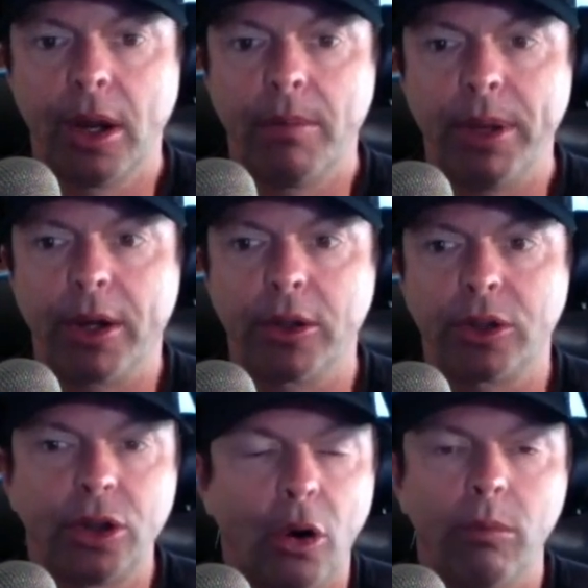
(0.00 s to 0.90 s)
Because
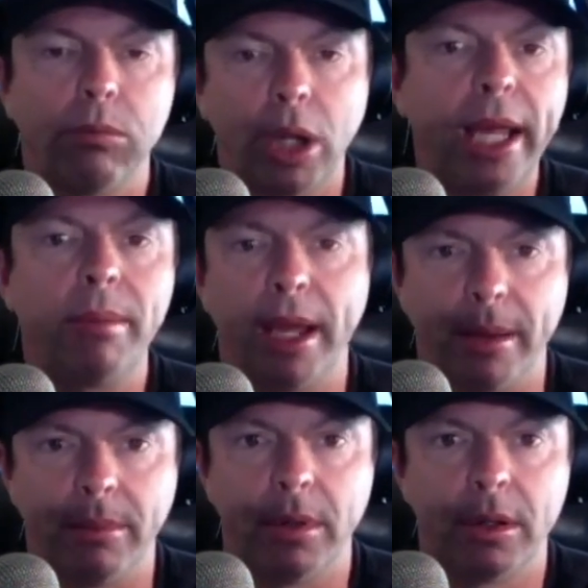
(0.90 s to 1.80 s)
don't blame
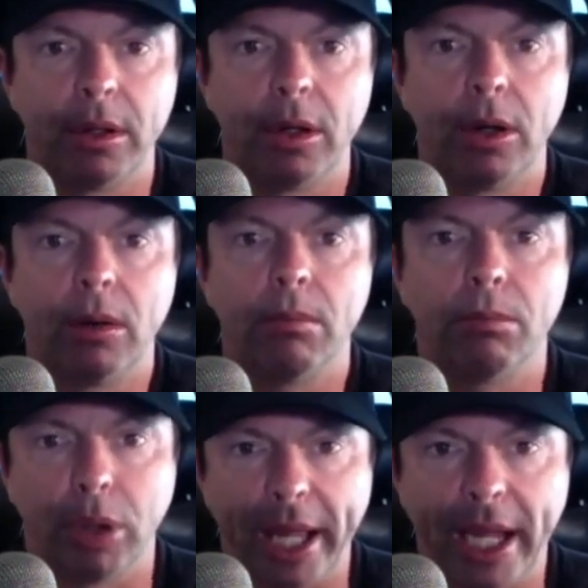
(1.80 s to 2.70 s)
him.
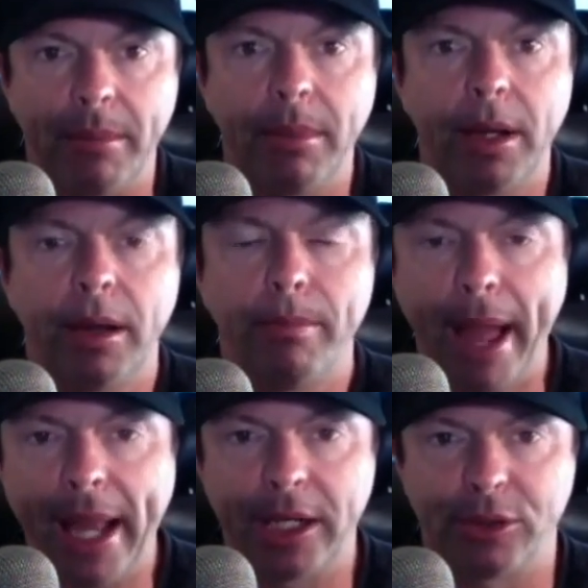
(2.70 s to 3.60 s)
Blame
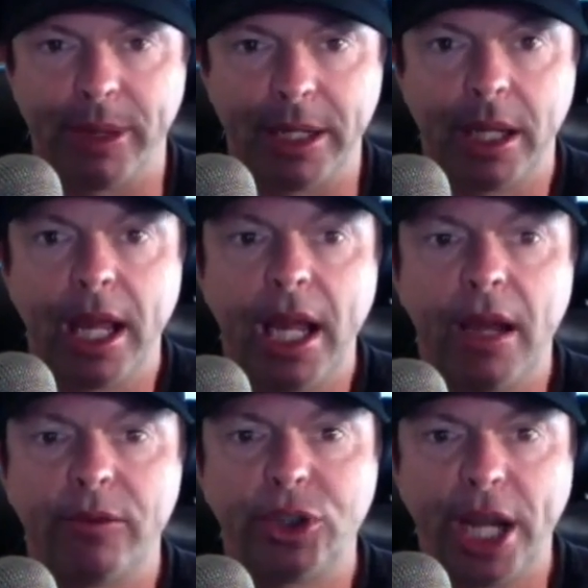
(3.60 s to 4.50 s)
management.
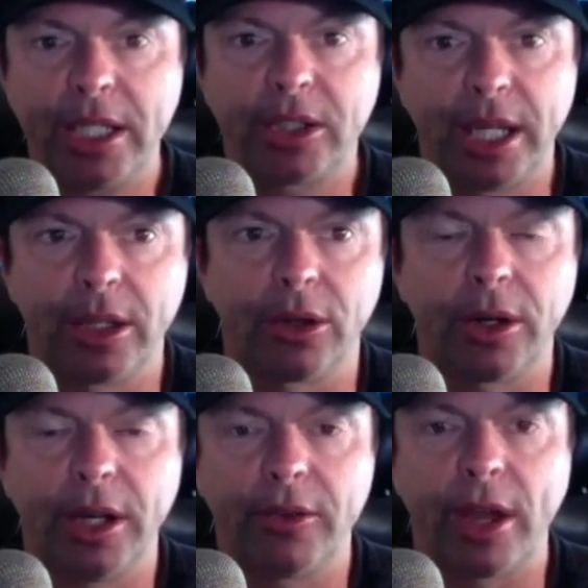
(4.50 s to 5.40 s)
If Jayce Tingler
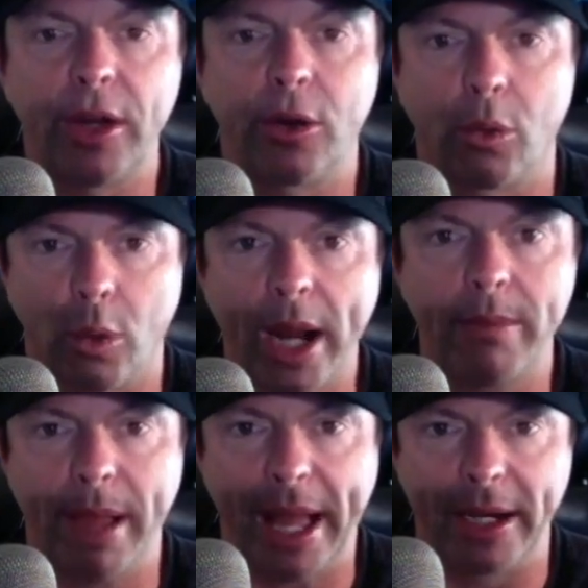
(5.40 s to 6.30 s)
is a great
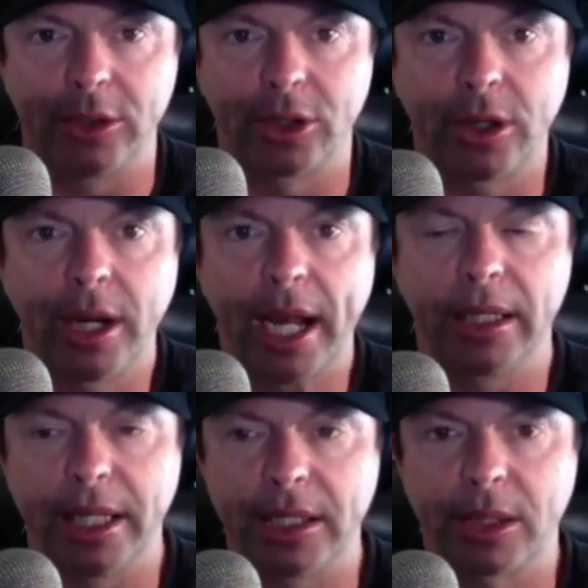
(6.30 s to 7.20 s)
manager and
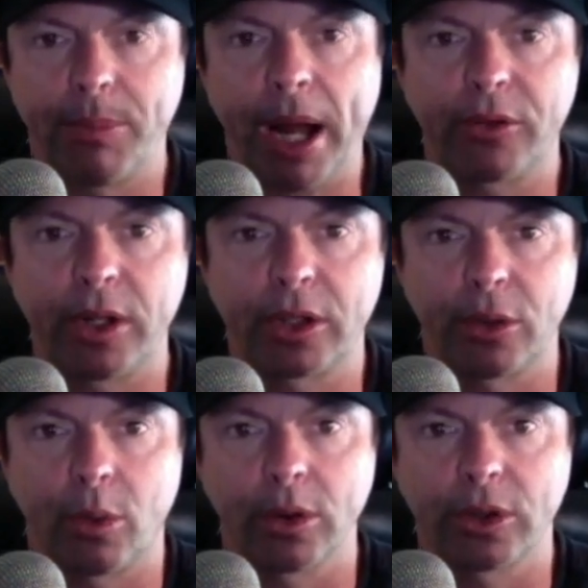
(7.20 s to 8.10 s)
leads the Padres to
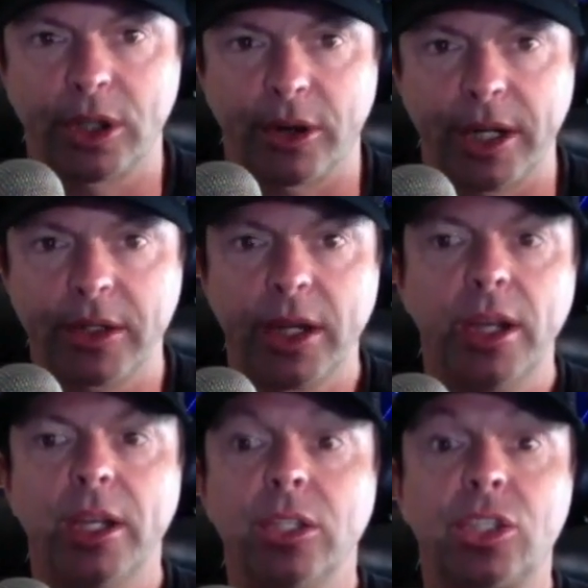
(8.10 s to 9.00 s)
the World Series,
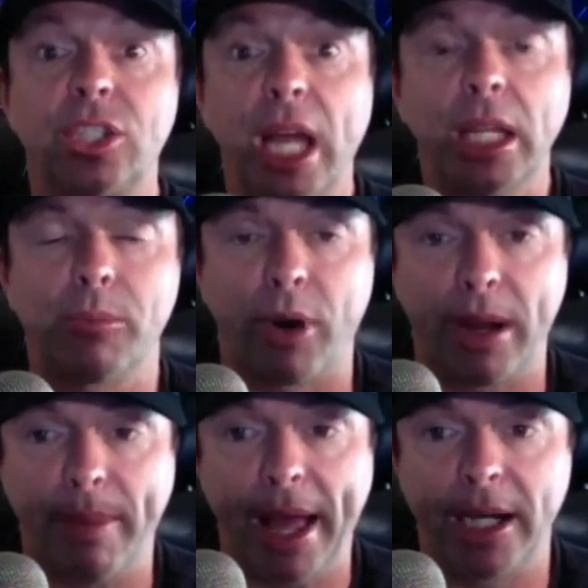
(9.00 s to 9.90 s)
celebrate
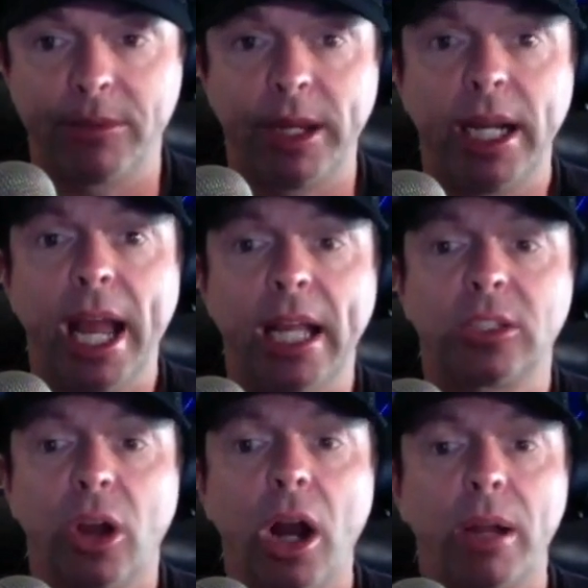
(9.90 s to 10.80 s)
management and
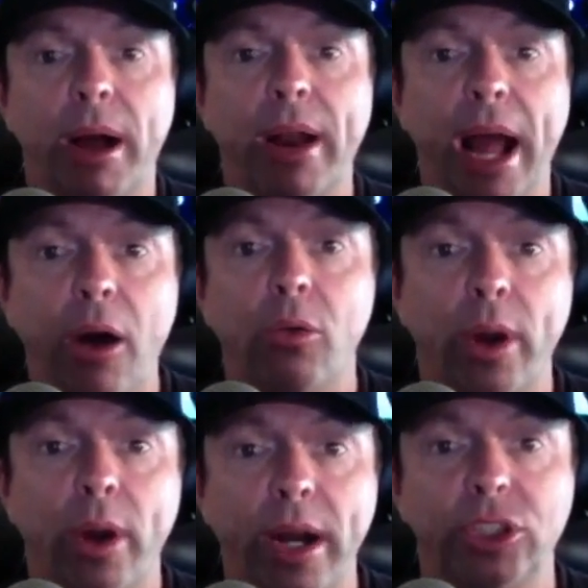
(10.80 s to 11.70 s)
talk about how
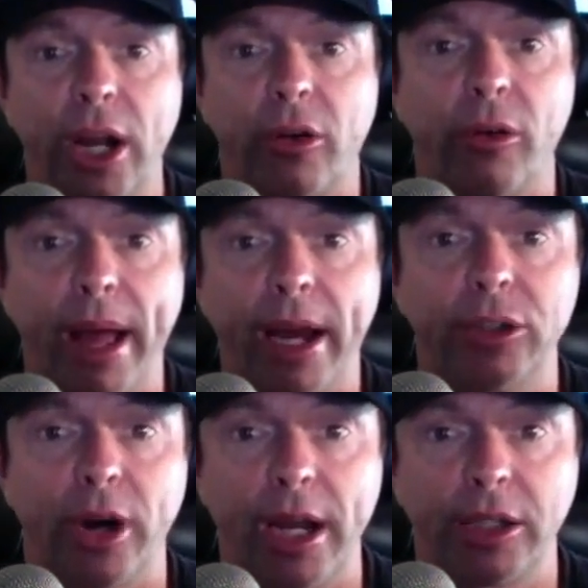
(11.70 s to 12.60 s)
great of a general
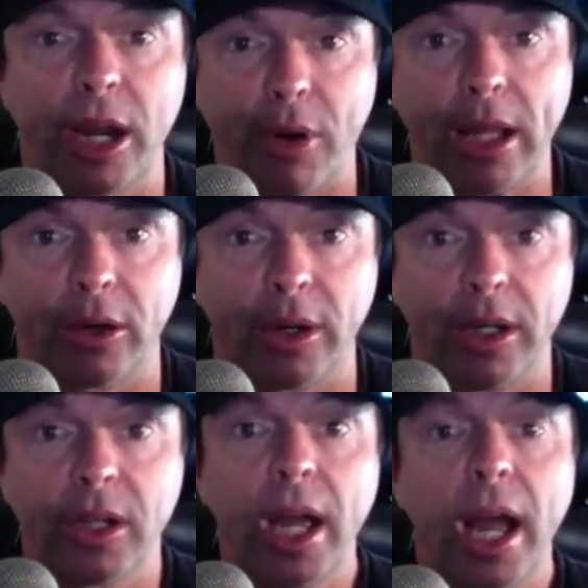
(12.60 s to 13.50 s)
manager A J. Preller
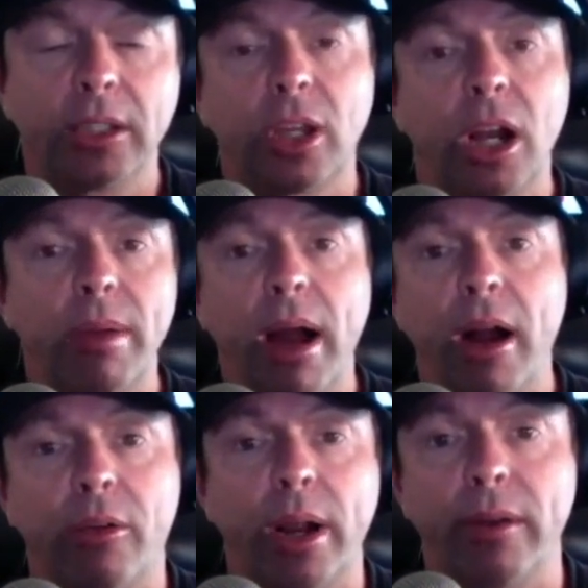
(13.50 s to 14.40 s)
is, and talk about how
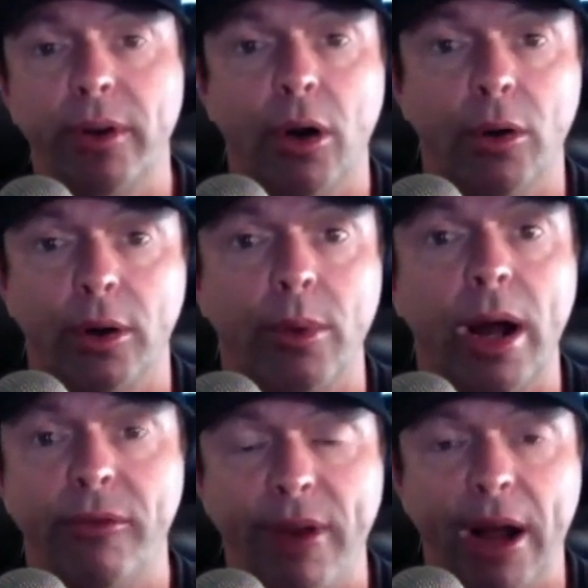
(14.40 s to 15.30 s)
great of an owner
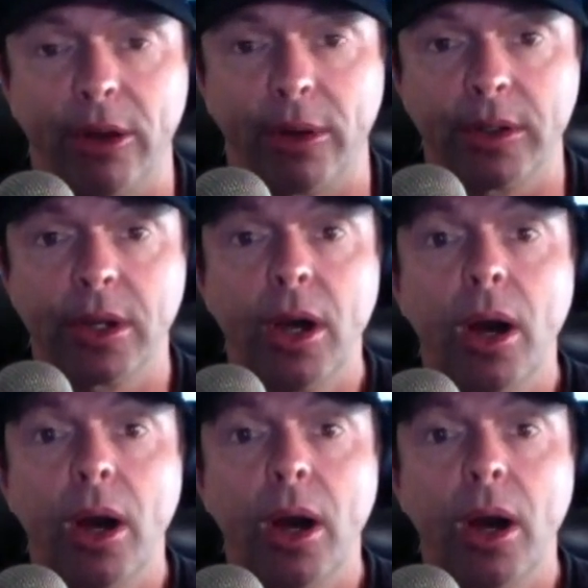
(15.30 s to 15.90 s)
Ron Fowler is.